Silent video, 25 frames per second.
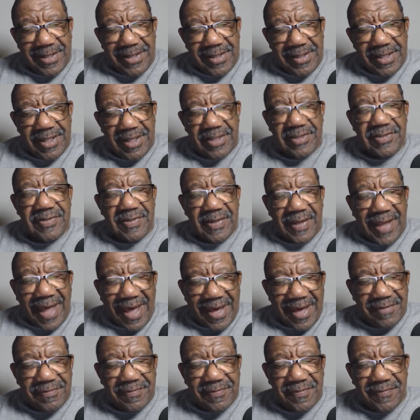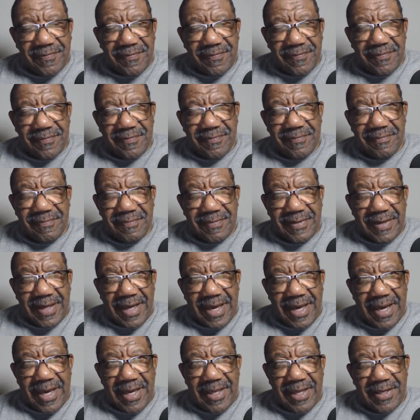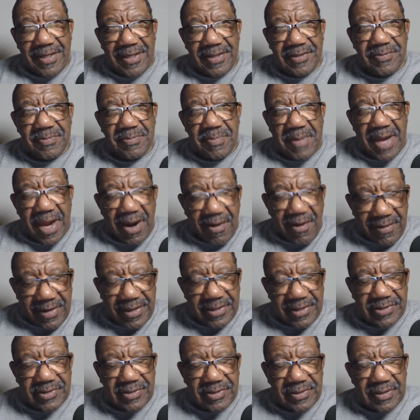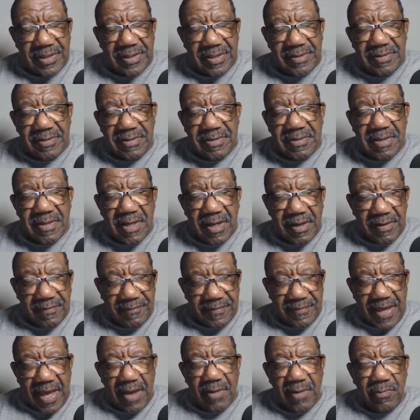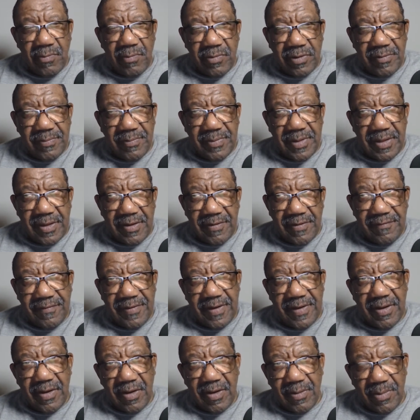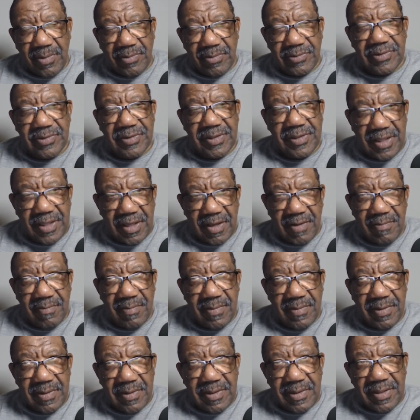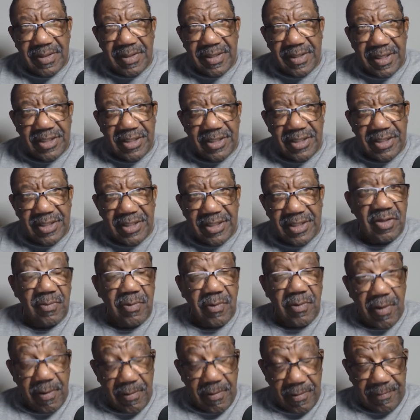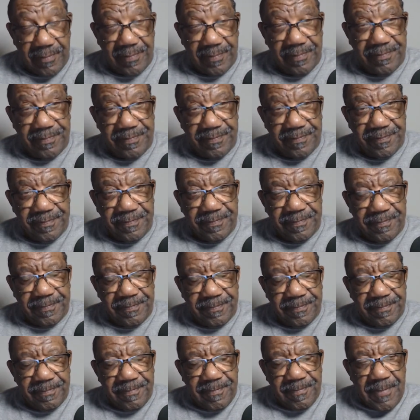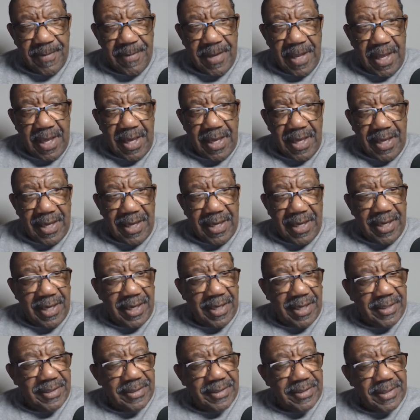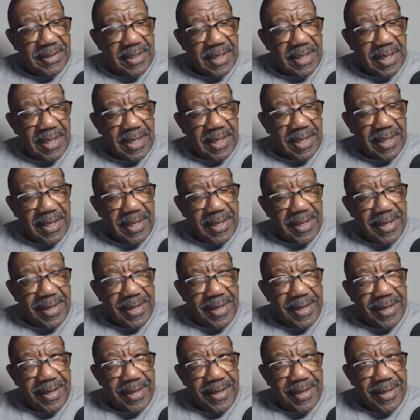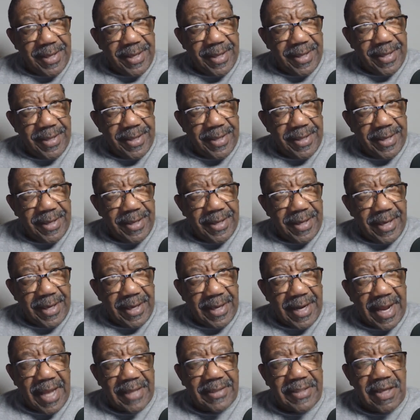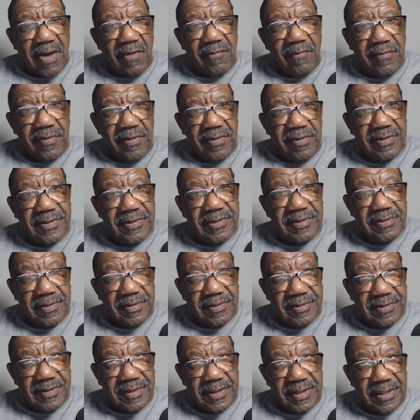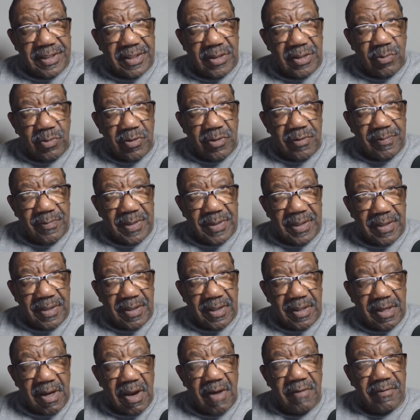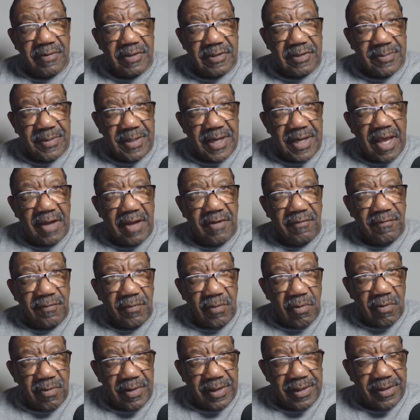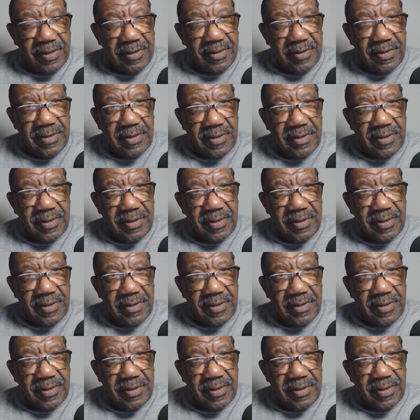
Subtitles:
his life and his marriage, none of that would have been available to him in Jim Crow. And I doubt very seriously he would have been a congressman out of Florida